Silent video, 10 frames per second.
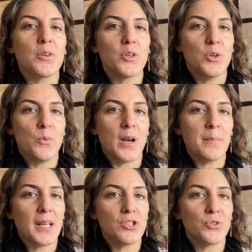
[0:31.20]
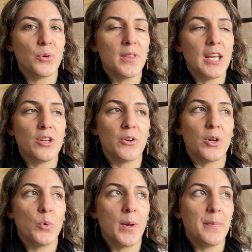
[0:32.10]
You want to make sure that your
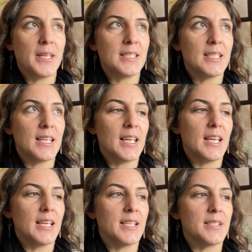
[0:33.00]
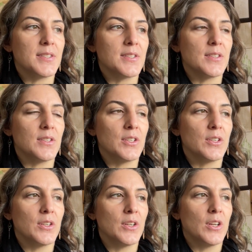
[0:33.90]
equipment is
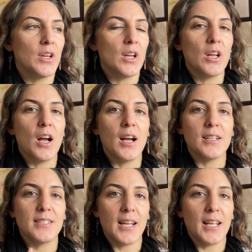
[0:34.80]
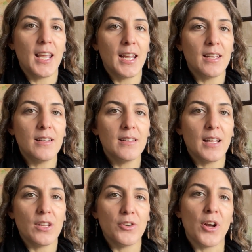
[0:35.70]
dedicated,
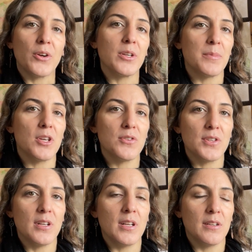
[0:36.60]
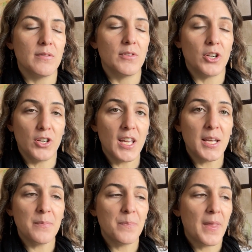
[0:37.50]
that you're not going to be using it for
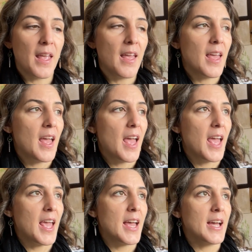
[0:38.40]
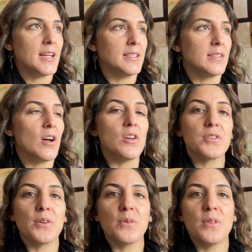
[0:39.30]
cooking, and
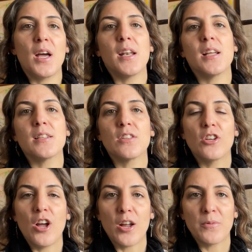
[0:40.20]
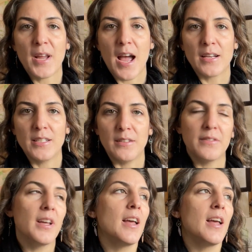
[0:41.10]
also that it's non-reactive,